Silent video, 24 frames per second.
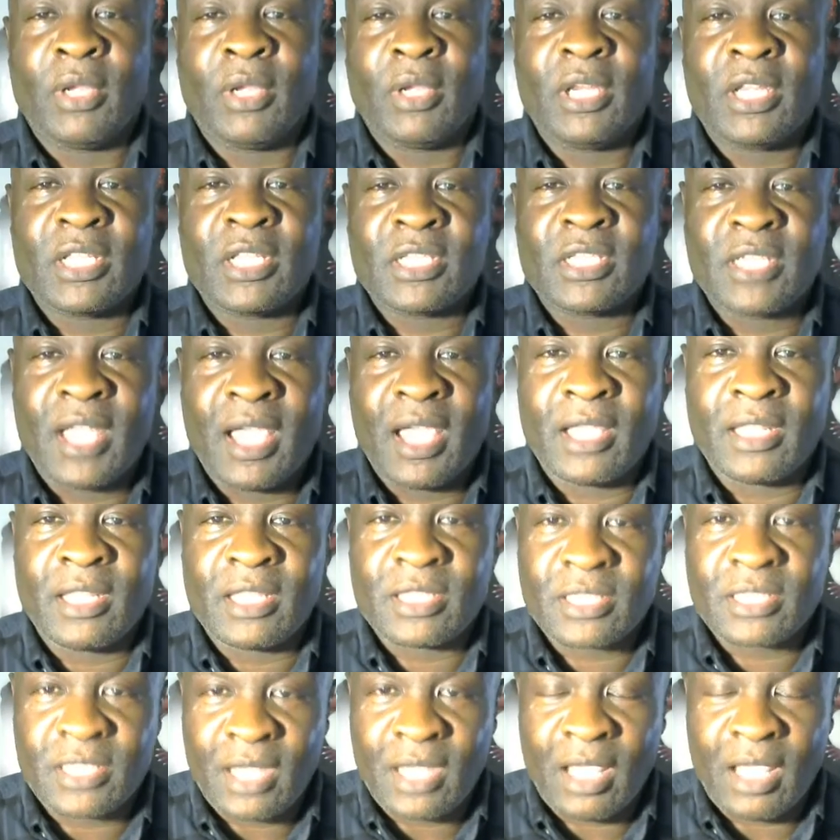but it is not
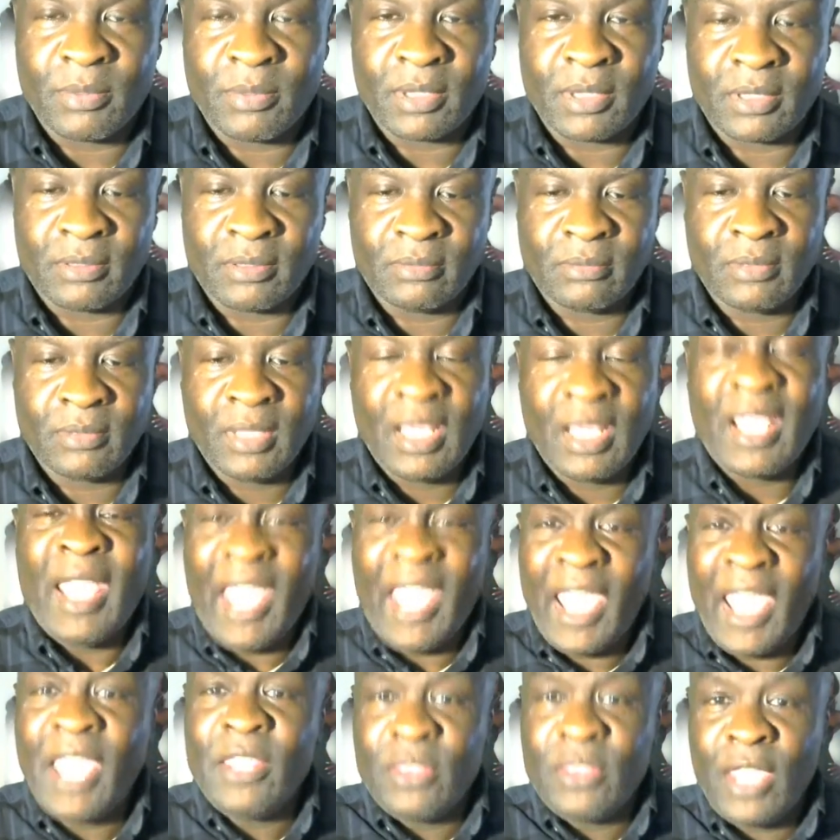Islamic.
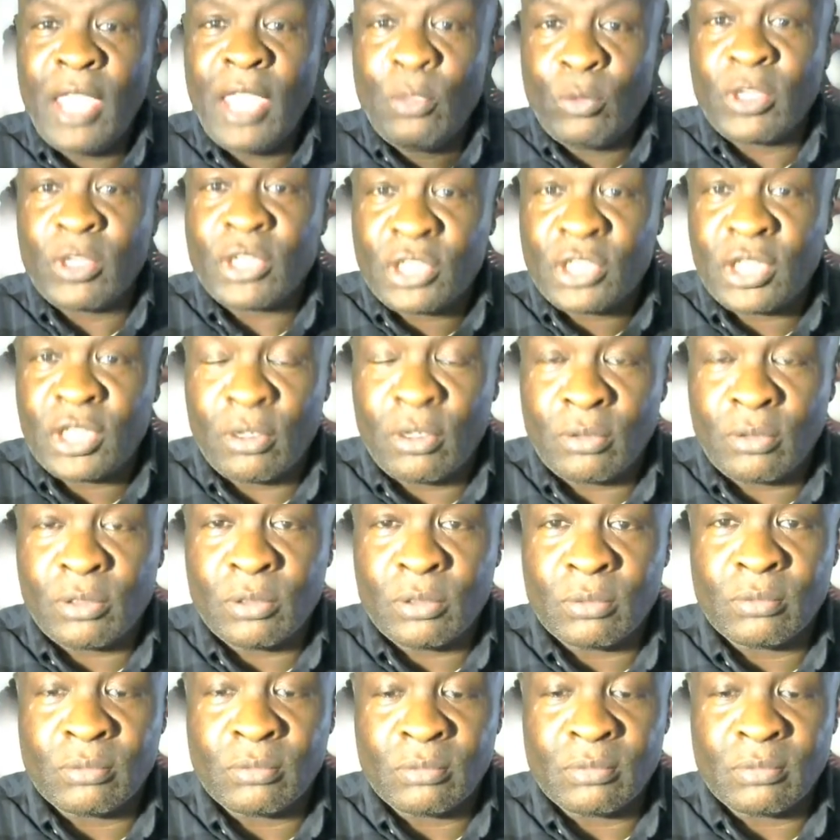And they will tell
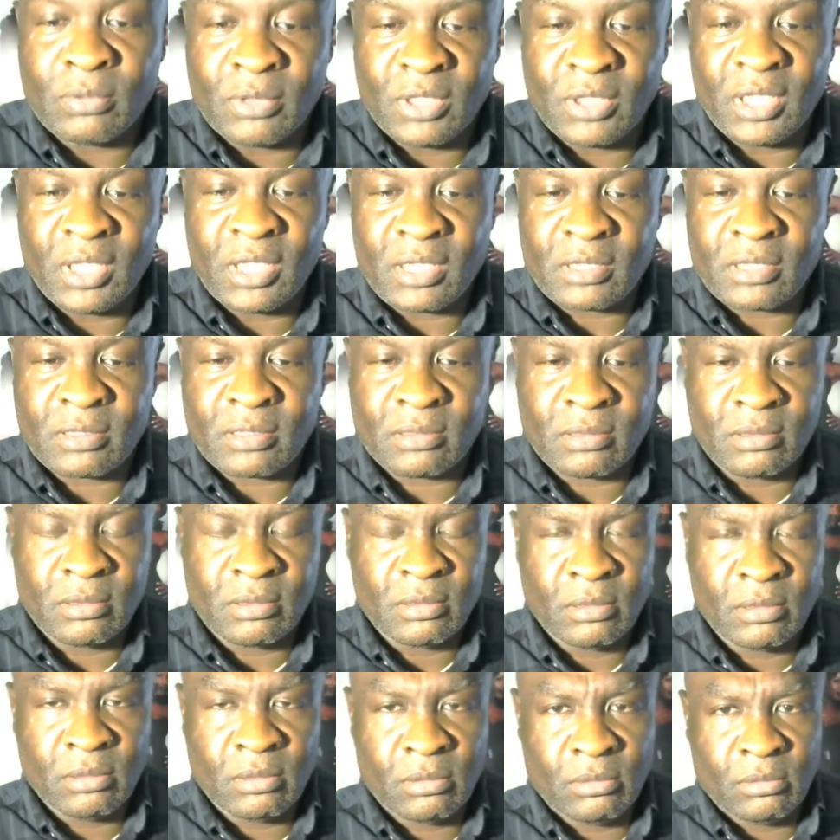you this.
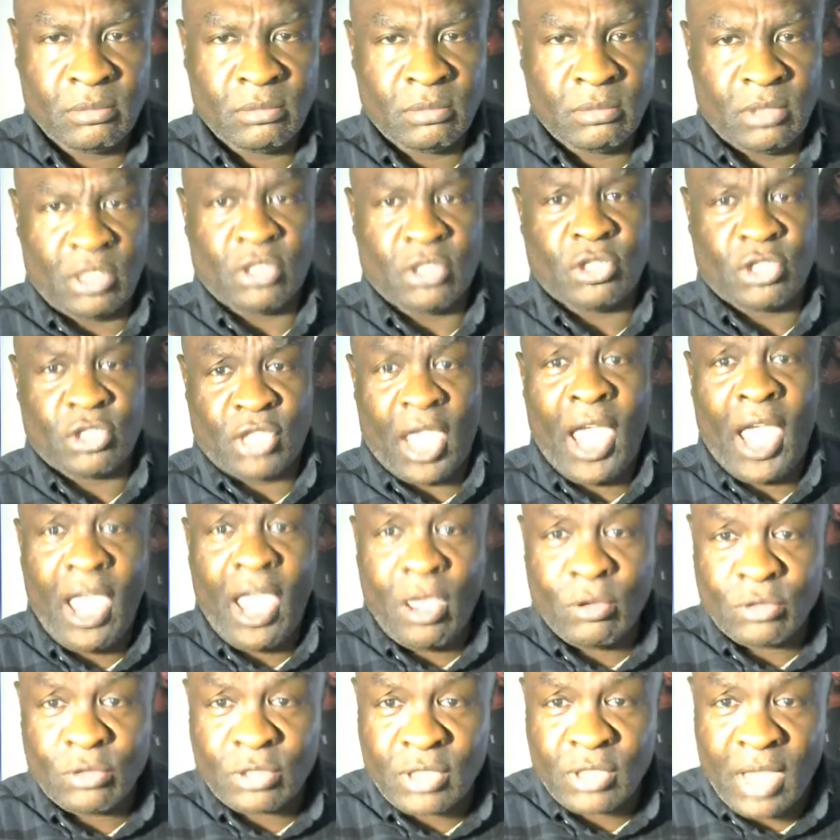It
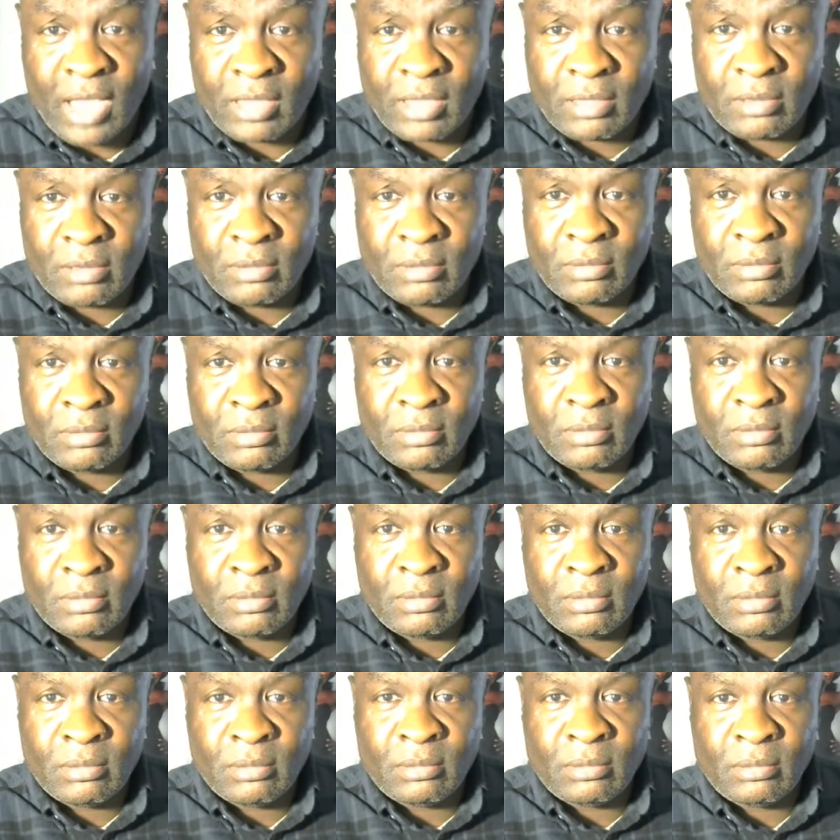sounds like
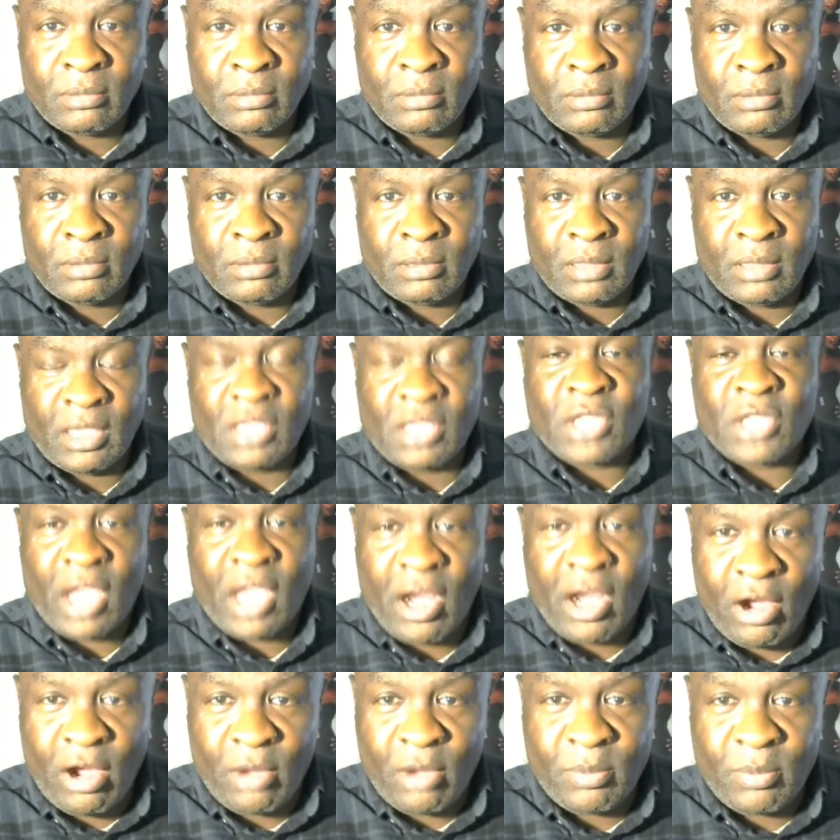it's
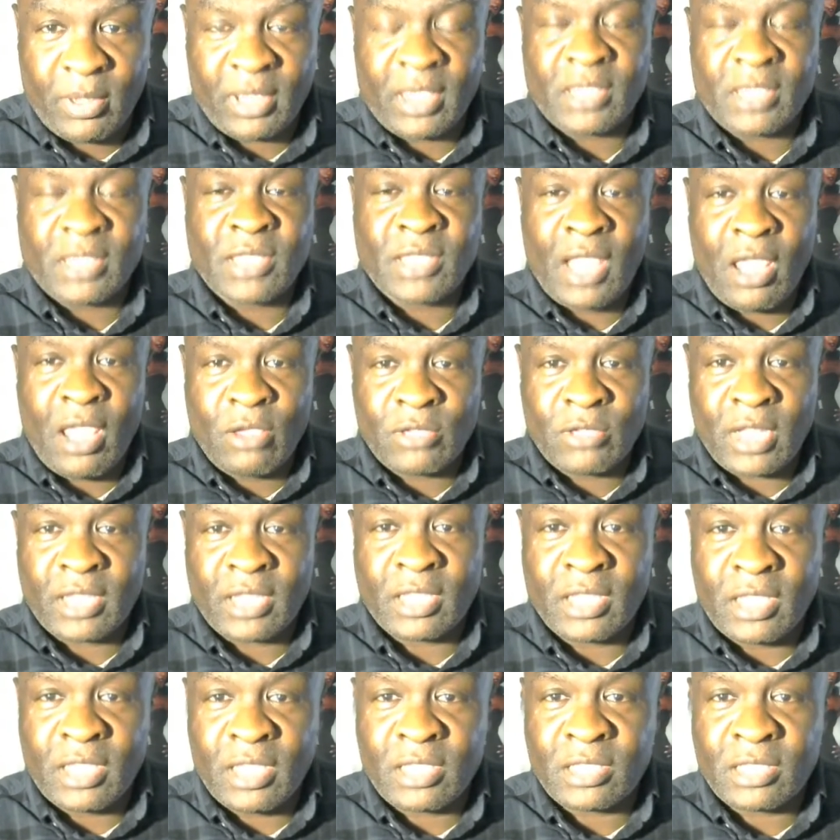Arabic, it sounds like
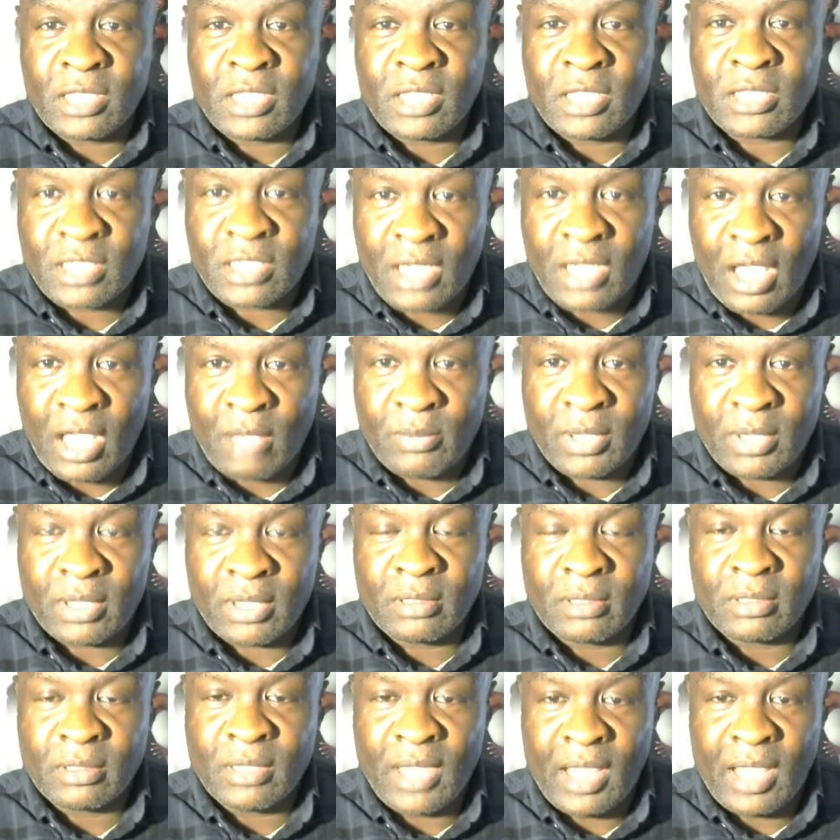it's Islamic
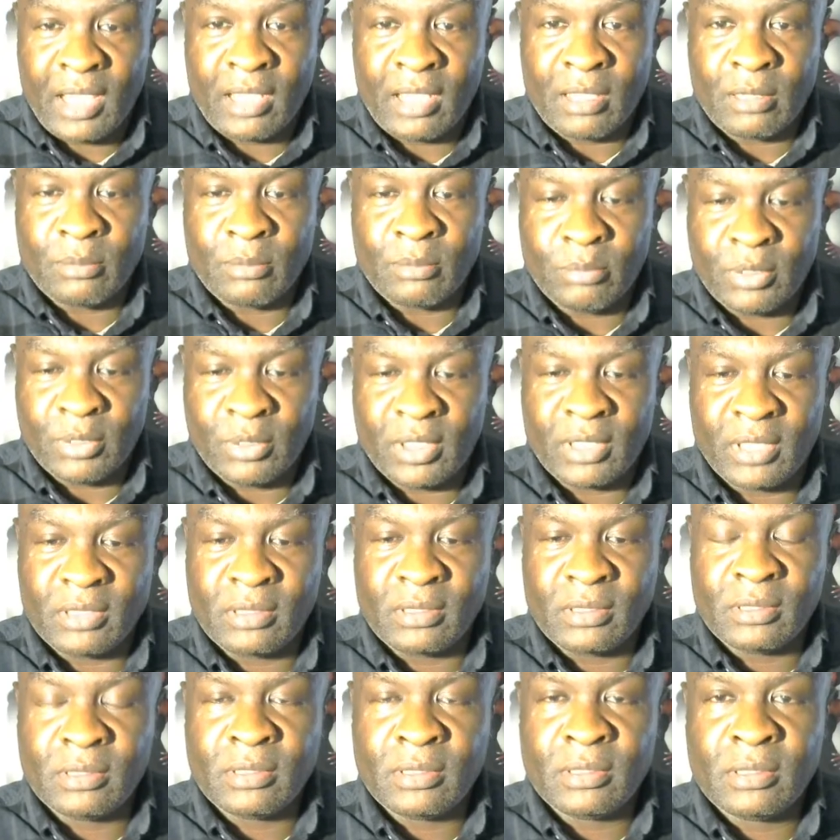name, but
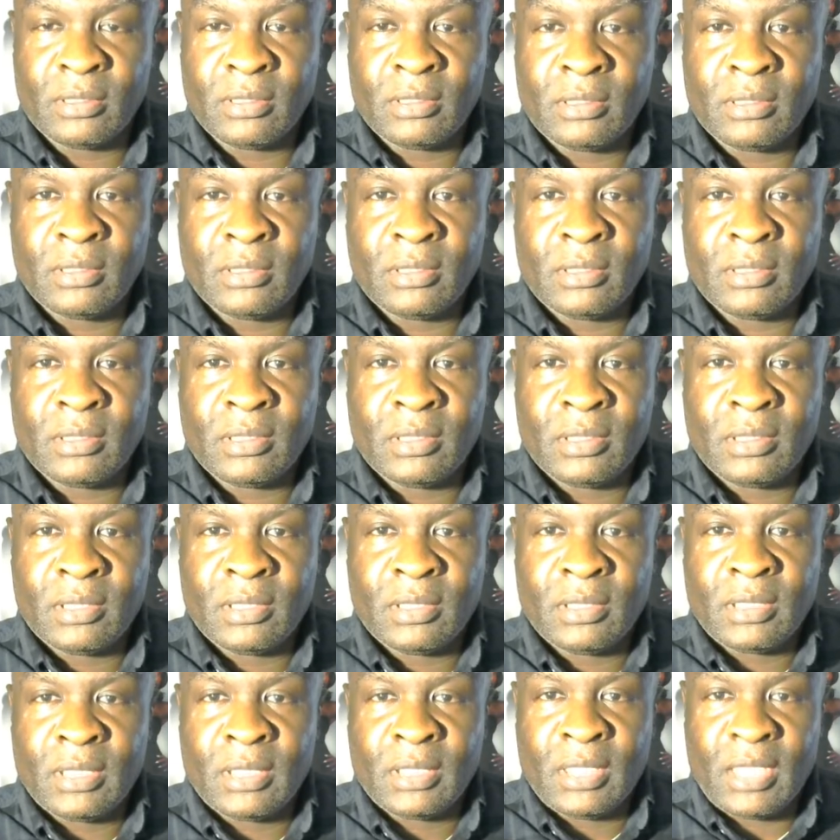
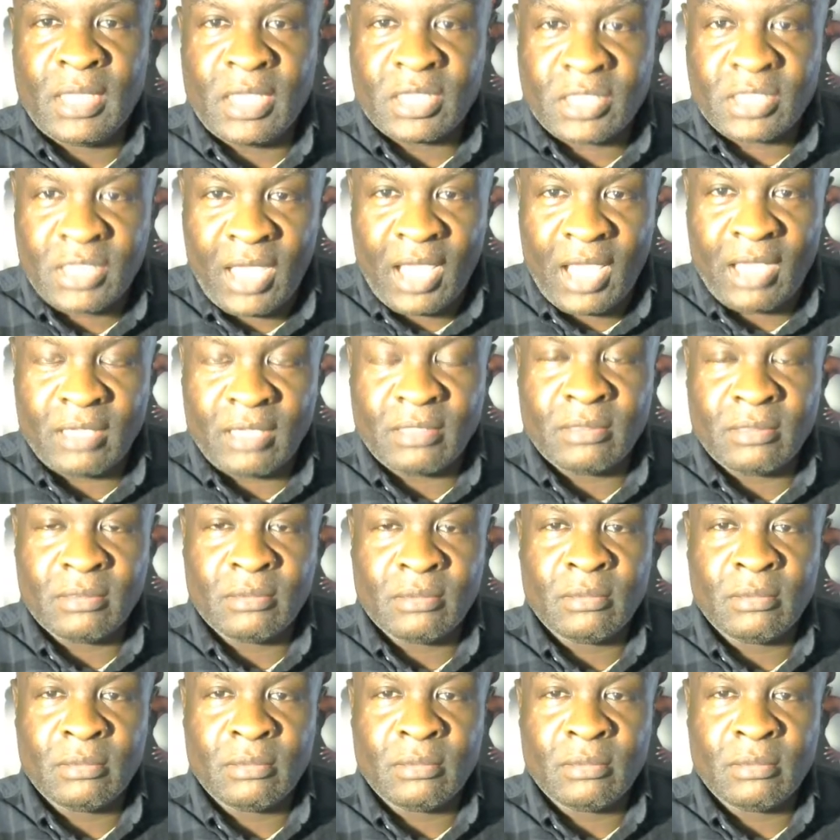it's not.